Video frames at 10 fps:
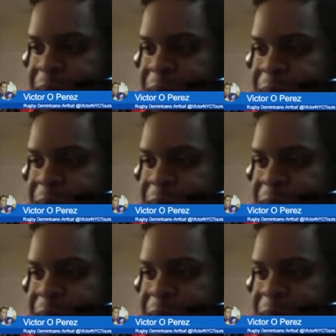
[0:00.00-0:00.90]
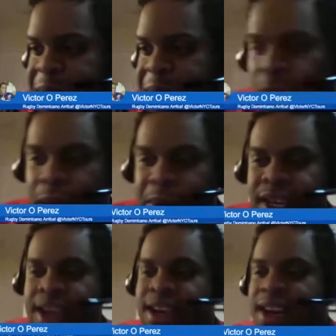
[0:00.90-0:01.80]
And I was checking their
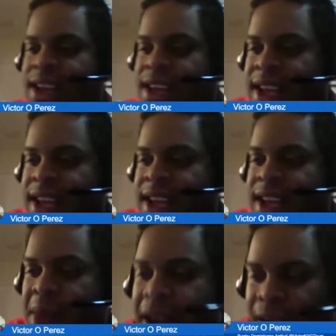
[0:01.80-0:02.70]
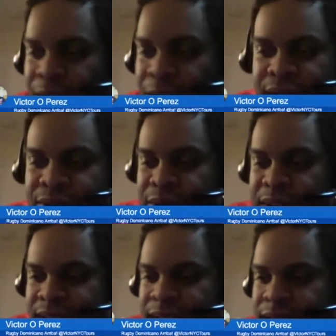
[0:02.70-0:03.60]
website, and Mike Lloyd, if you're
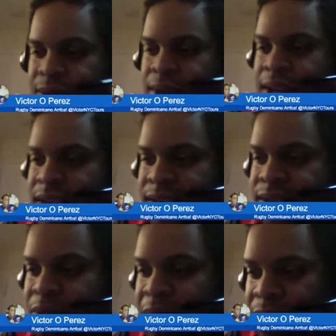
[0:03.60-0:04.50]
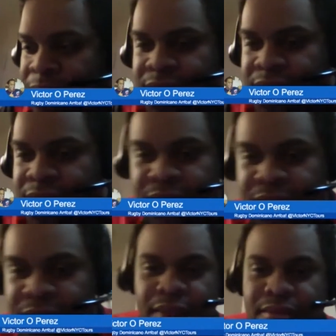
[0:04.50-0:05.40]
listening to this, don't be offended, but
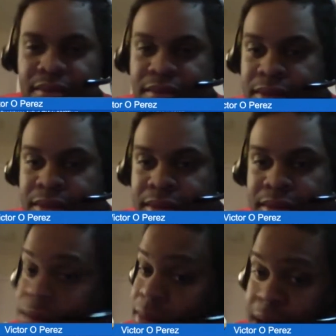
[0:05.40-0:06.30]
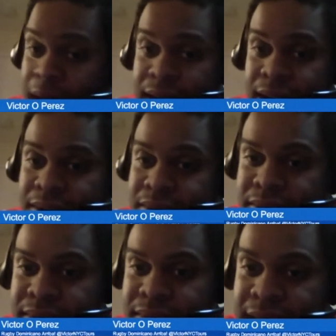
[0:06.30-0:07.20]

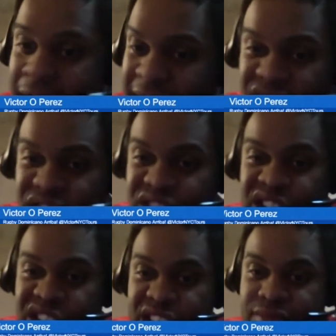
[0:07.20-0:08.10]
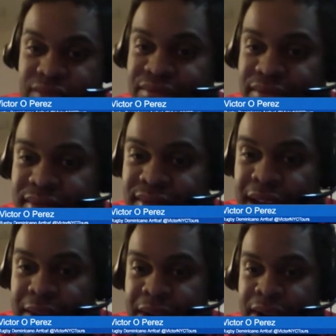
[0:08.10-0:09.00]
that English doesn't look good.
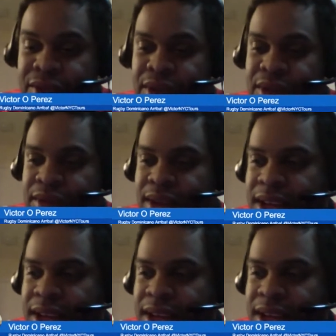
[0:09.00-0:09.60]
I'll be honest with you.